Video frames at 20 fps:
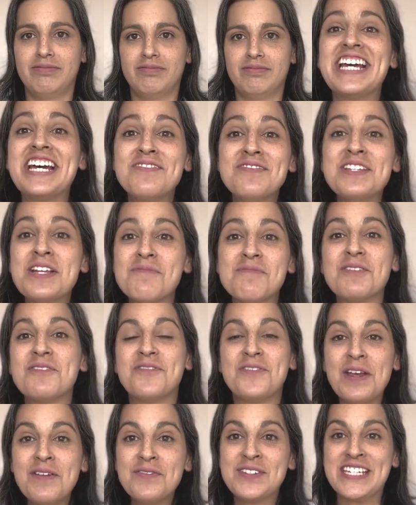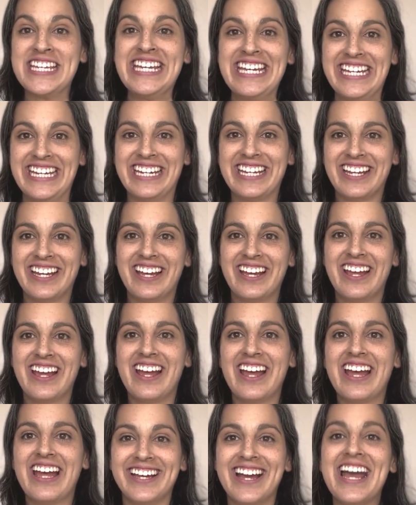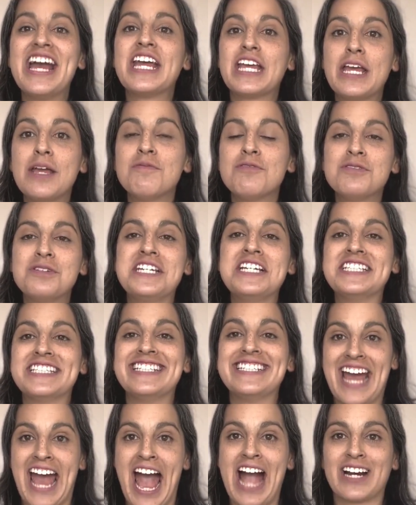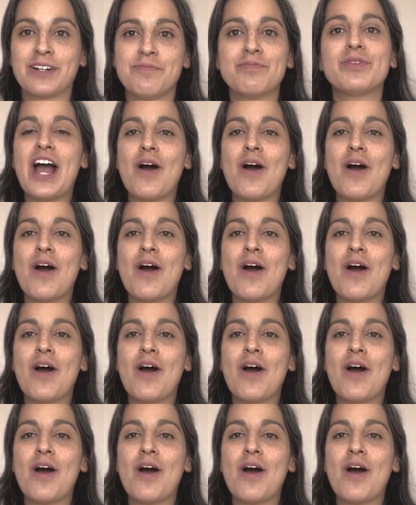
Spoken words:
Tip number 15. Keep routines intact,